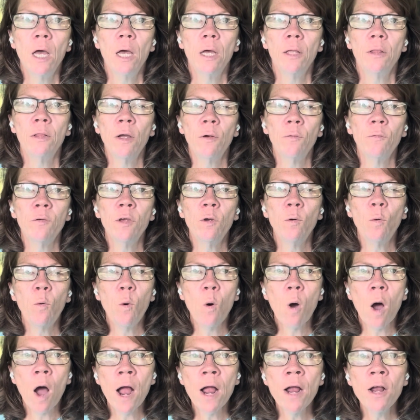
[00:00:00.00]
that
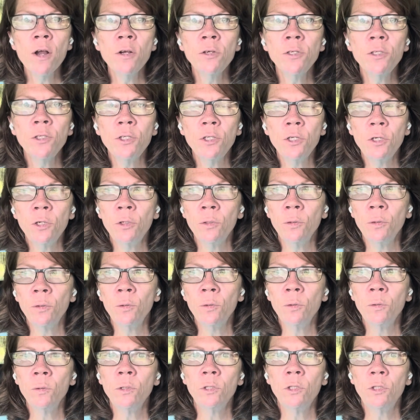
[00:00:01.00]
requires
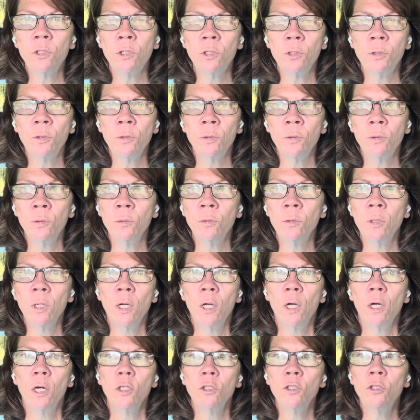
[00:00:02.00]
you to
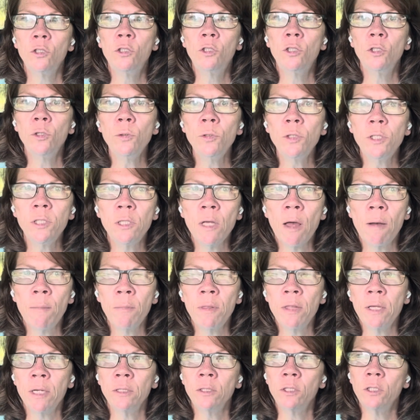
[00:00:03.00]
do
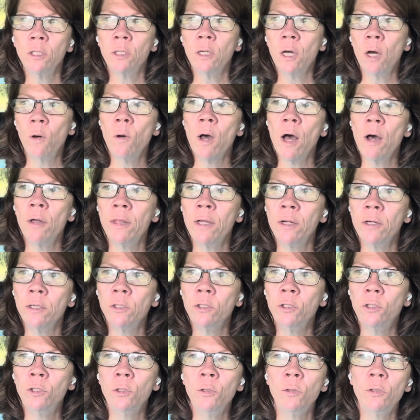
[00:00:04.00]
something, to go out there
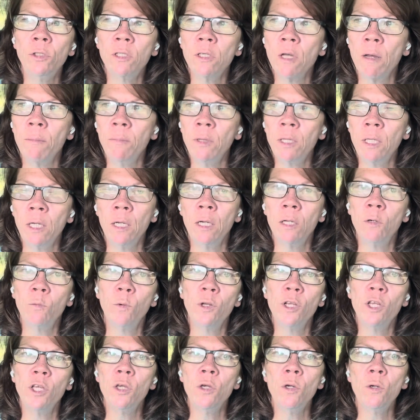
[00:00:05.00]
and do something. And
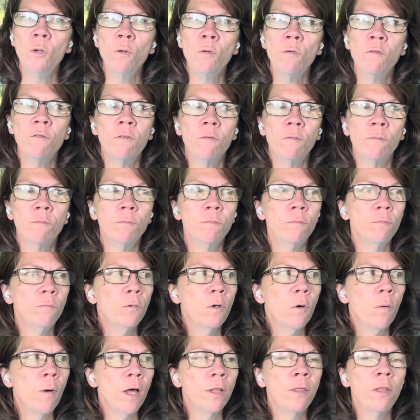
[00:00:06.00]
when you
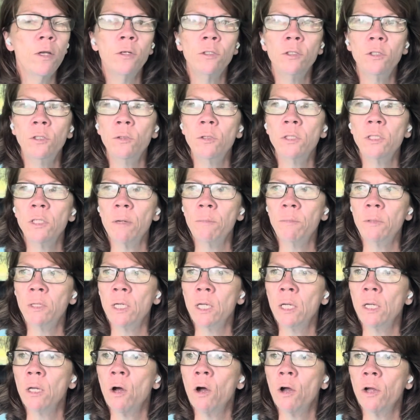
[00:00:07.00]
go out there and do
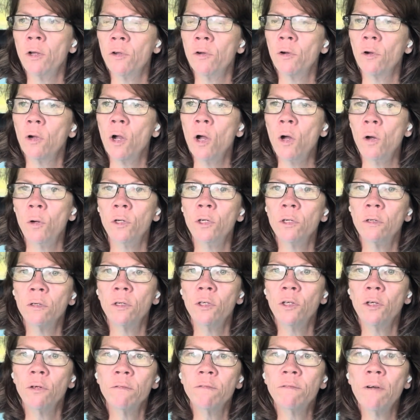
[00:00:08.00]
something on your own,
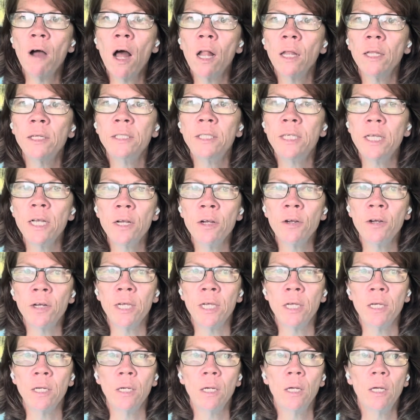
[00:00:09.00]
you're
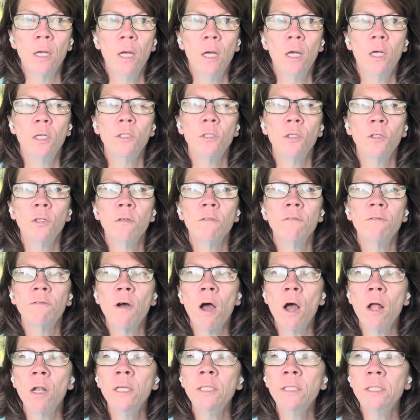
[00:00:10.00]
volunteering. So you're
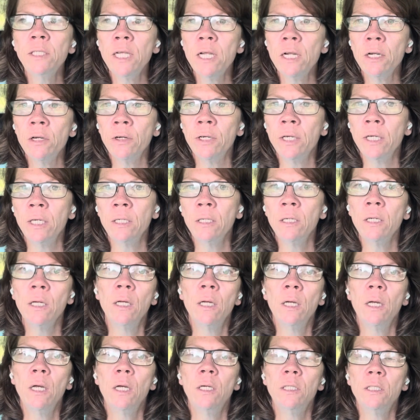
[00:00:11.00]
volunteering
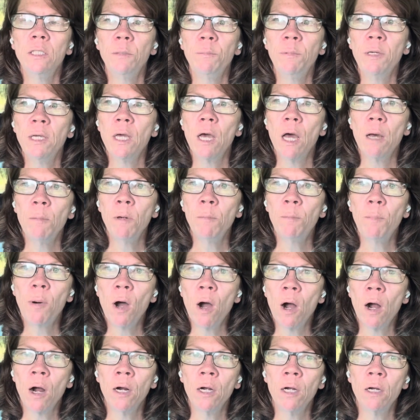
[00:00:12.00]
to become a
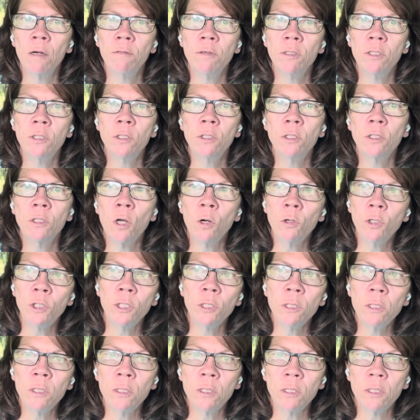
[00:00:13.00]
part of a
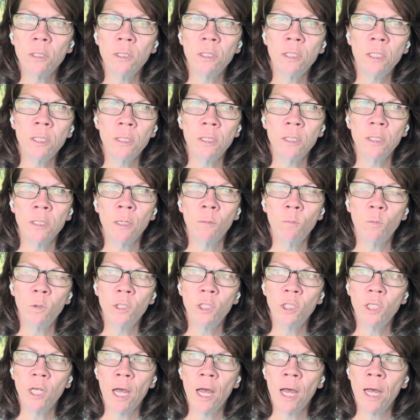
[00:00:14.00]
socialist system
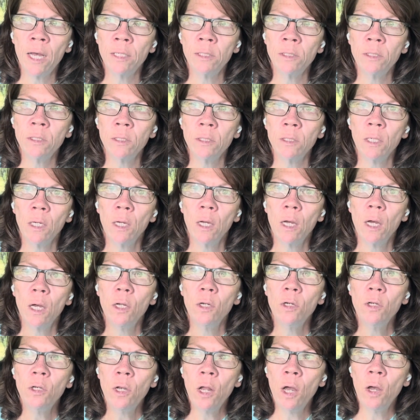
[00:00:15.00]
which has
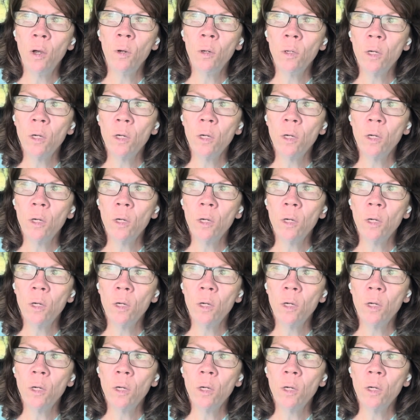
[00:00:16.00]
no